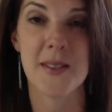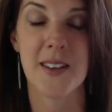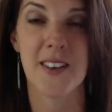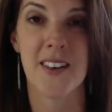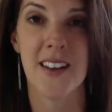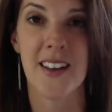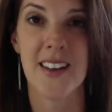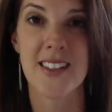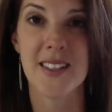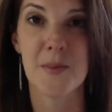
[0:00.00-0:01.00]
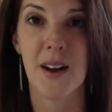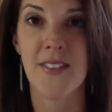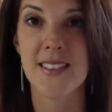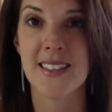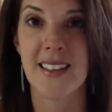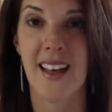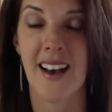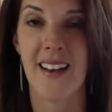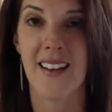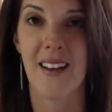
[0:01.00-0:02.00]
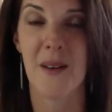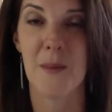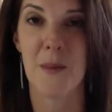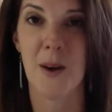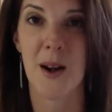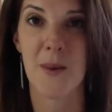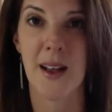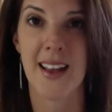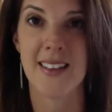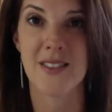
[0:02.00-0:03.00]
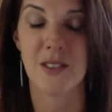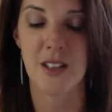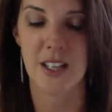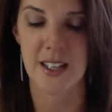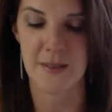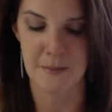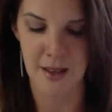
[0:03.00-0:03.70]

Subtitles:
So just prefacing that right away is really good.